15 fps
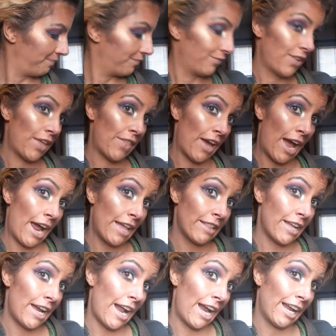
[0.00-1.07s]
And then the
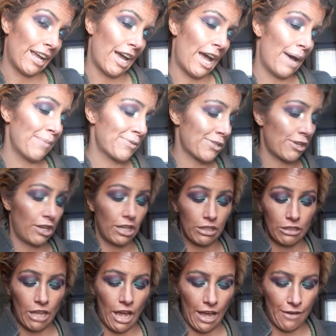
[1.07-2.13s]
highlight I absolutely
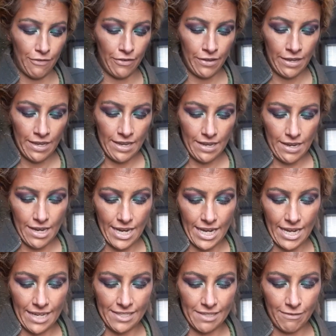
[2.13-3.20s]
love
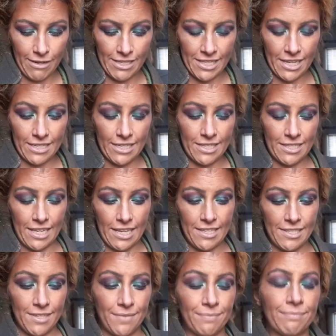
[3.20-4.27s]
is the recent decease.